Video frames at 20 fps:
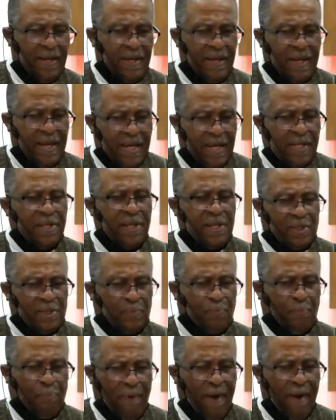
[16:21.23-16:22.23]
in this
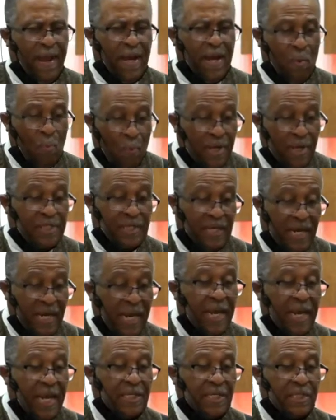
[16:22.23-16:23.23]
prayer, which
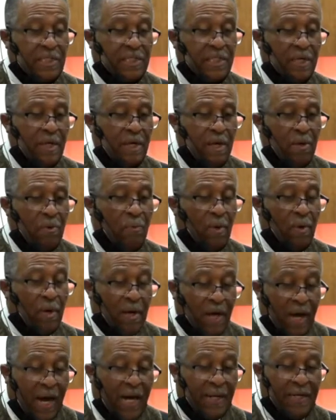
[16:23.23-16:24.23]
is
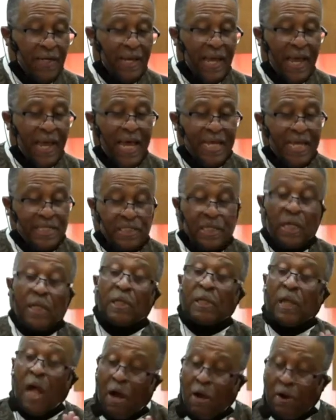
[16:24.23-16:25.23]
regarded as the
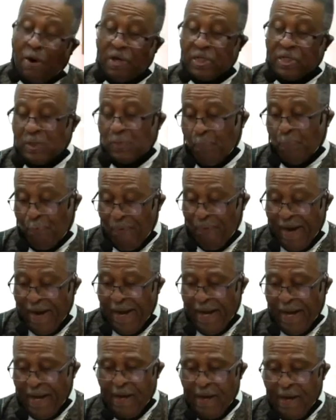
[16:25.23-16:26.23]
longest
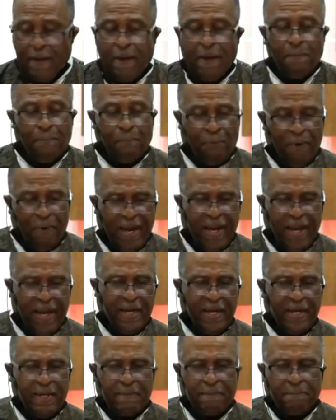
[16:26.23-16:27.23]
prayer
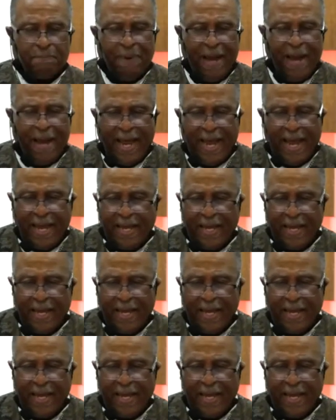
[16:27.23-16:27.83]
prayed by